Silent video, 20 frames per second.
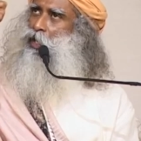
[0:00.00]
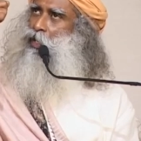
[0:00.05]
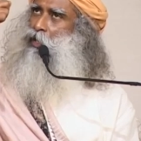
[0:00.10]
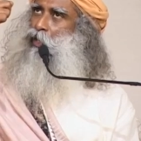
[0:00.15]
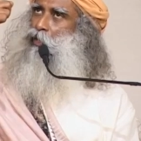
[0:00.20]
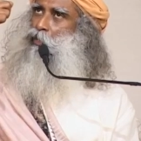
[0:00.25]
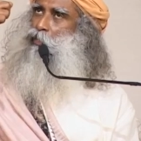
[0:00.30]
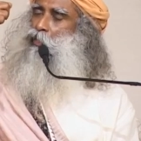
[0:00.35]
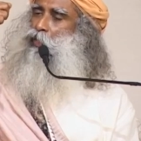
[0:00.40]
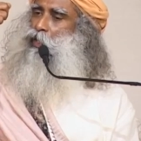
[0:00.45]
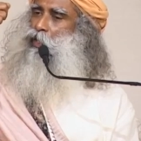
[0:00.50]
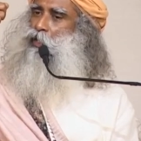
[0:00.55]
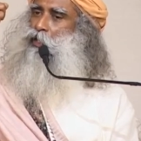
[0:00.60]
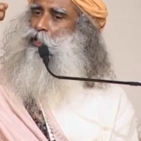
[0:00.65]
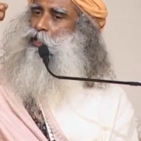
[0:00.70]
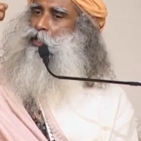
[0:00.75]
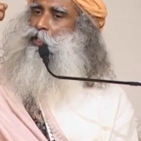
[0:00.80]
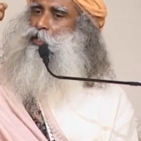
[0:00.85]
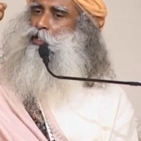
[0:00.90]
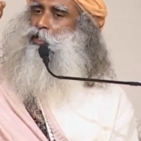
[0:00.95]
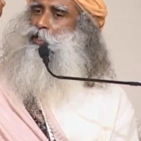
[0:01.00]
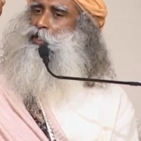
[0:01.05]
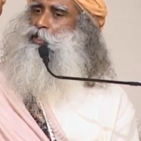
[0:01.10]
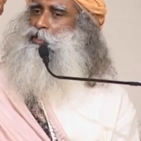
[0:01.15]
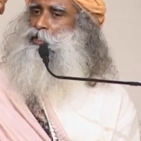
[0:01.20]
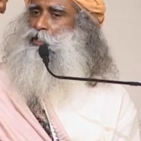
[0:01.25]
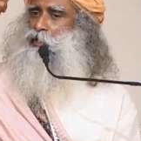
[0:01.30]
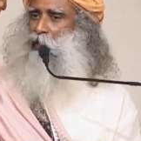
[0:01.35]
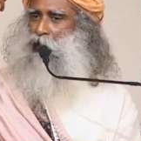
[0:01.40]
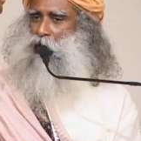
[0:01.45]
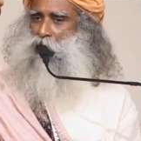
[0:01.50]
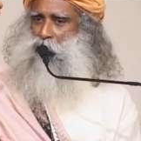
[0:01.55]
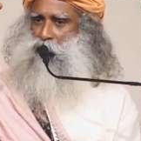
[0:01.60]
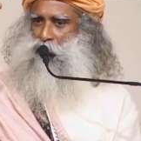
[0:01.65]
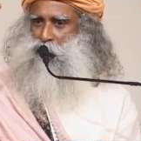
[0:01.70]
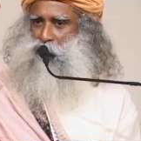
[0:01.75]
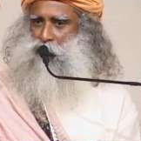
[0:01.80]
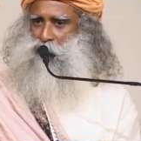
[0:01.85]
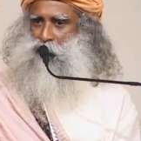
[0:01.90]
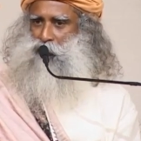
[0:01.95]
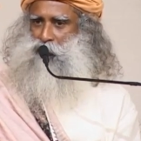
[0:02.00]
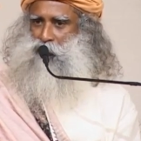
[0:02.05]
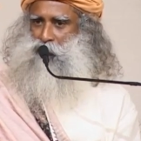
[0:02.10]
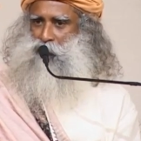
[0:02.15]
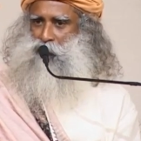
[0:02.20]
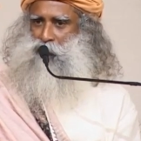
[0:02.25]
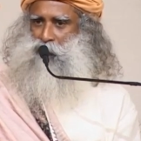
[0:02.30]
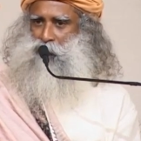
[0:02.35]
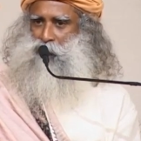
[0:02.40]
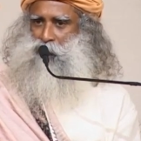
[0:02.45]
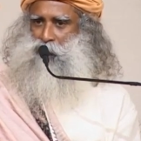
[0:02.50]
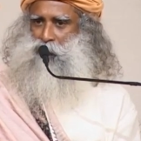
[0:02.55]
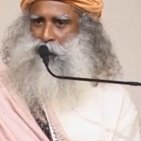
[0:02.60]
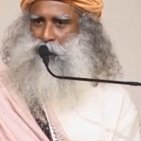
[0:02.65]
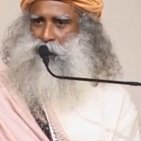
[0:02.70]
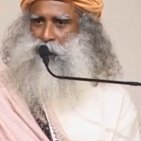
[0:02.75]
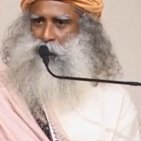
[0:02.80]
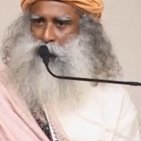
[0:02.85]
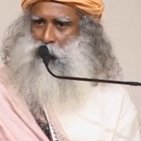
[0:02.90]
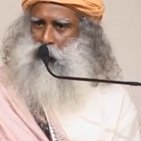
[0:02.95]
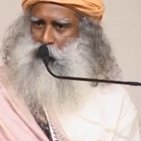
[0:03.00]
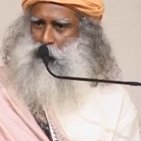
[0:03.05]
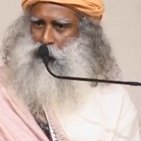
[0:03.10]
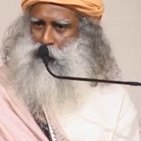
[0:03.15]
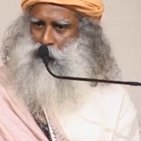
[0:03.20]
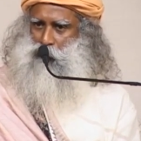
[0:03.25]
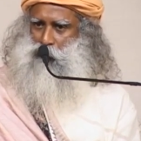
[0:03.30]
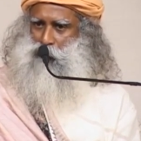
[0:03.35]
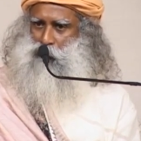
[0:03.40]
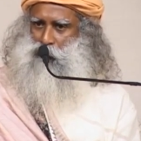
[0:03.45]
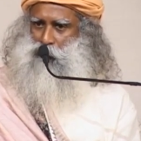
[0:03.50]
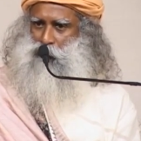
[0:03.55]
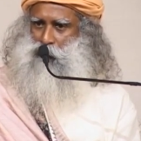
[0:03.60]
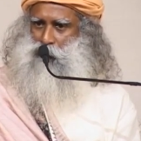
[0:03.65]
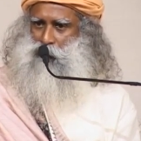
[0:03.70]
cannot work on increasing the light. Can you?